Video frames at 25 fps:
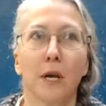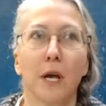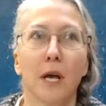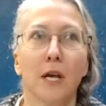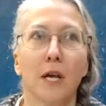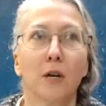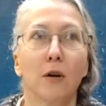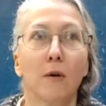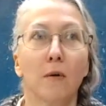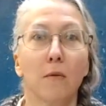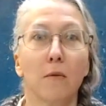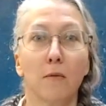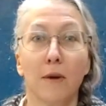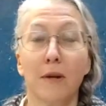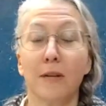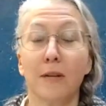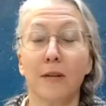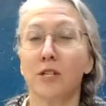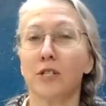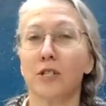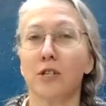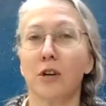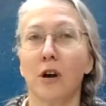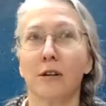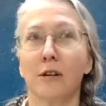we just
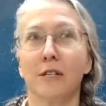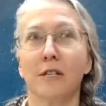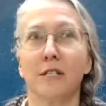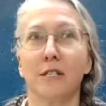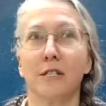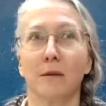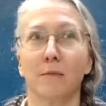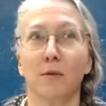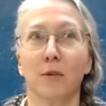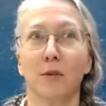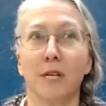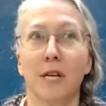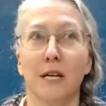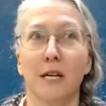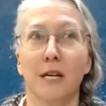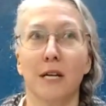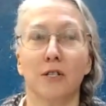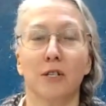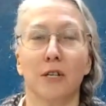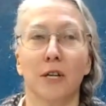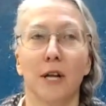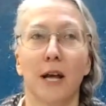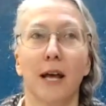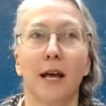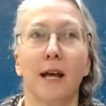talked to someone
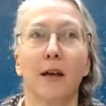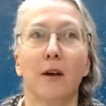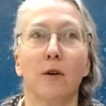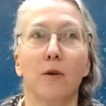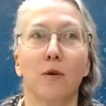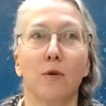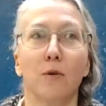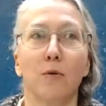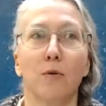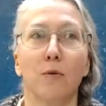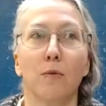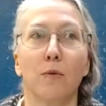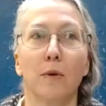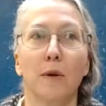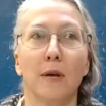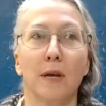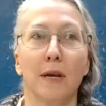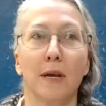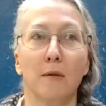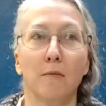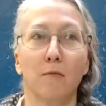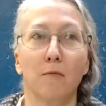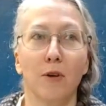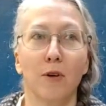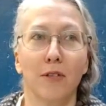yesterday who,
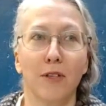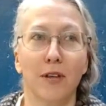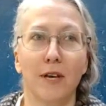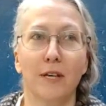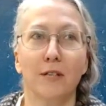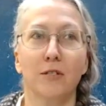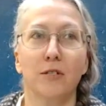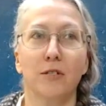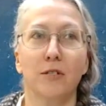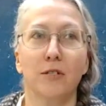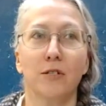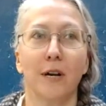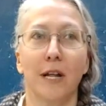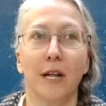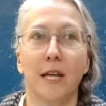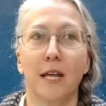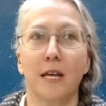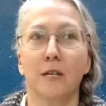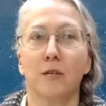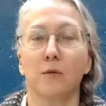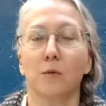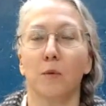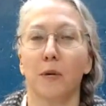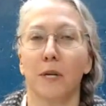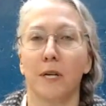with his art, he's
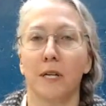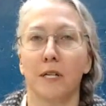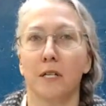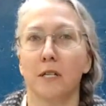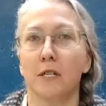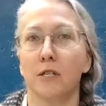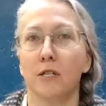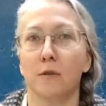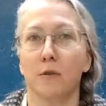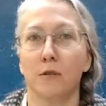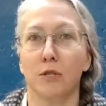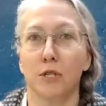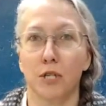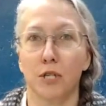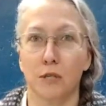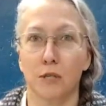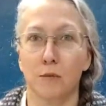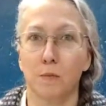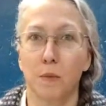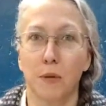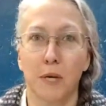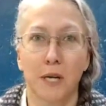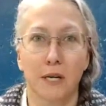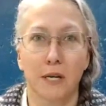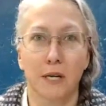wanting to do it just
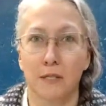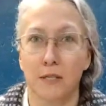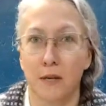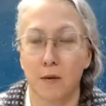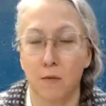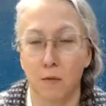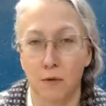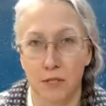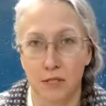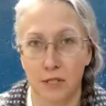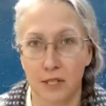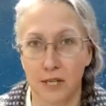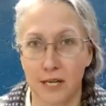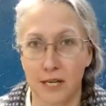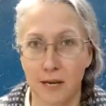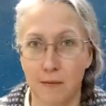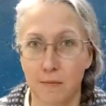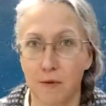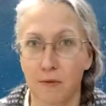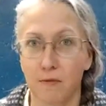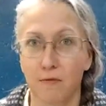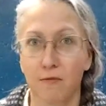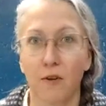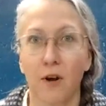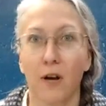because he wants to keep it
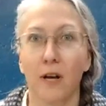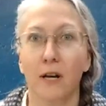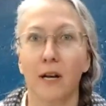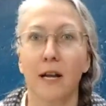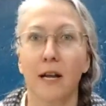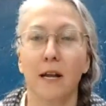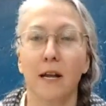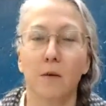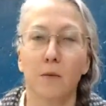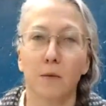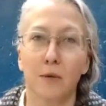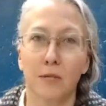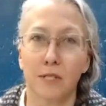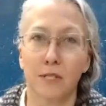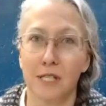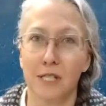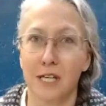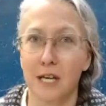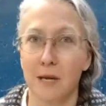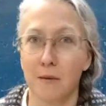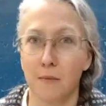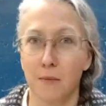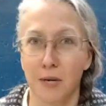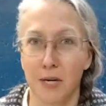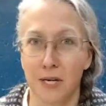fun. He wants to keep
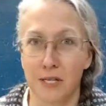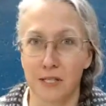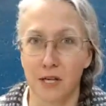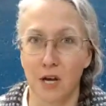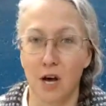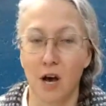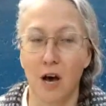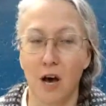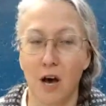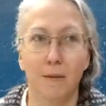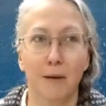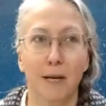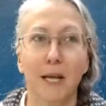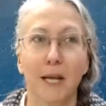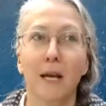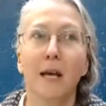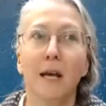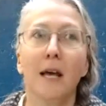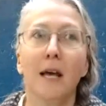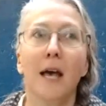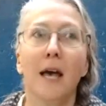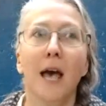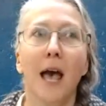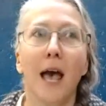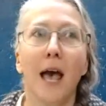it as a hobby.
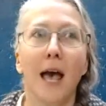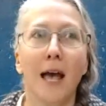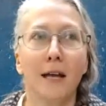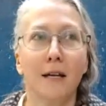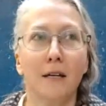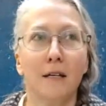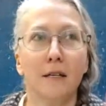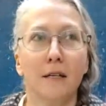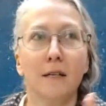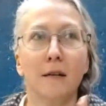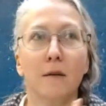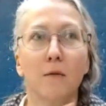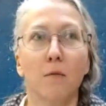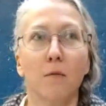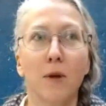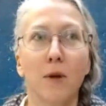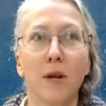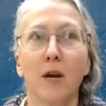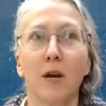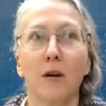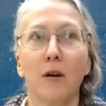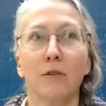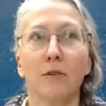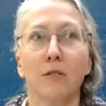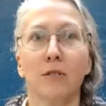And we
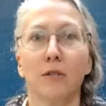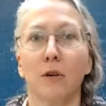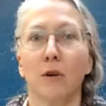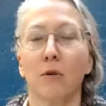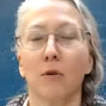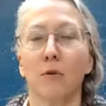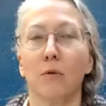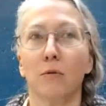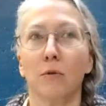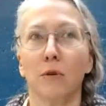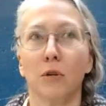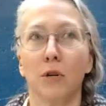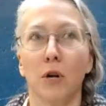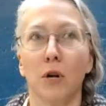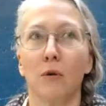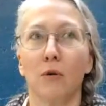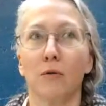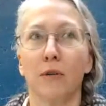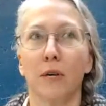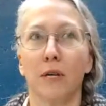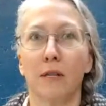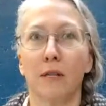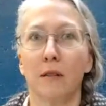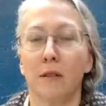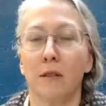also know that
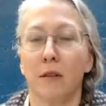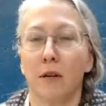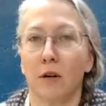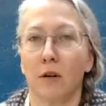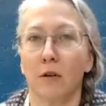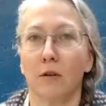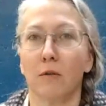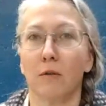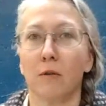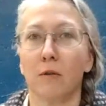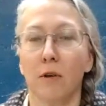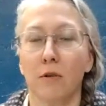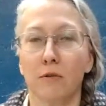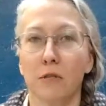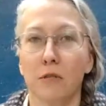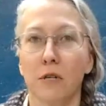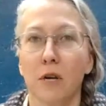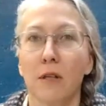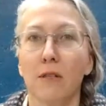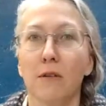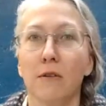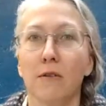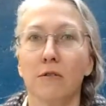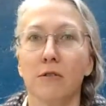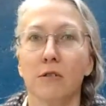there are those
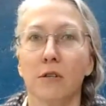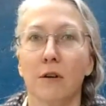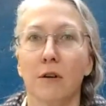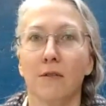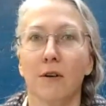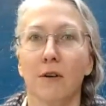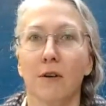others of us